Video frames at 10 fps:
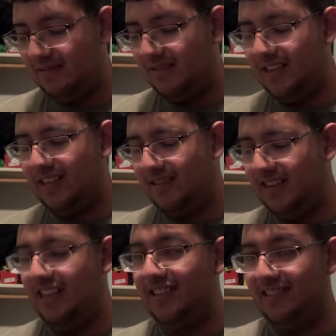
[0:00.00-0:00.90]
Ready, three,
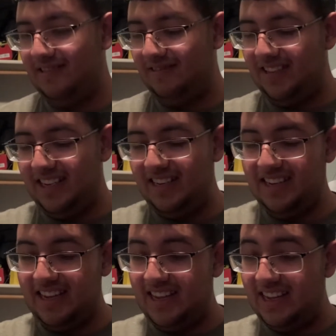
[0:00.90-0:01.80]
two, one,
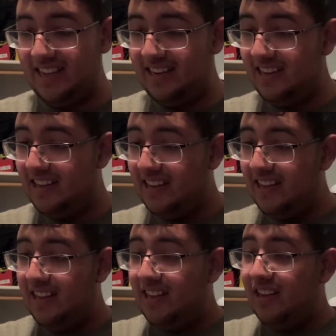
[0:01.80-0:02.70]
and
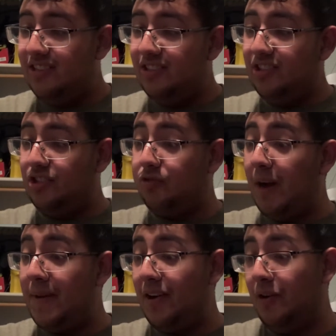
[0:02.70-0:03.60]

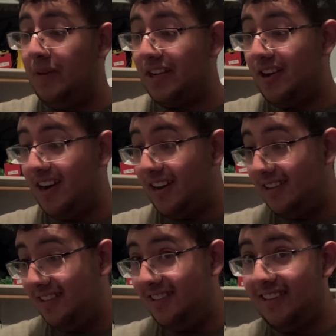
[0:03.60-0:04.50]
drop out. Oh my God,
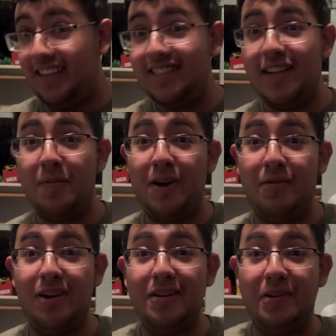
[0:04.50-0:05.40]
that's not what I
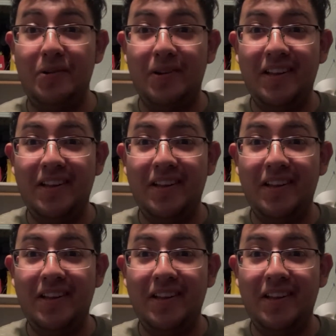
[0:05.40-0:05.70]
want to do.